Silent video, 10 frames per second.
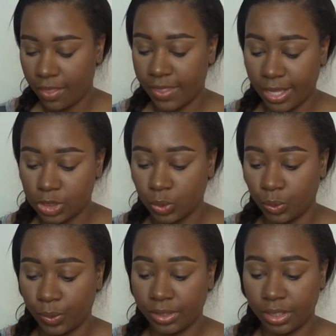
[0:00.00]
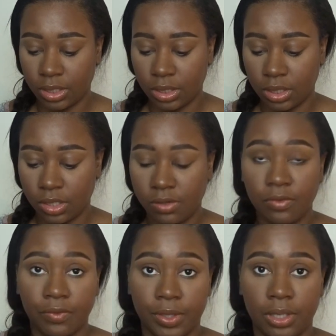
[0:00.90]
that's really
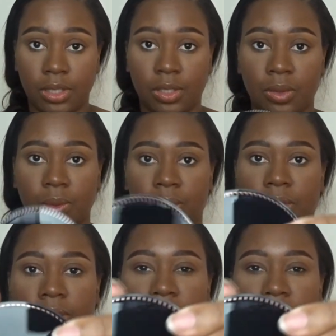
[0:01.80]
freaking cute.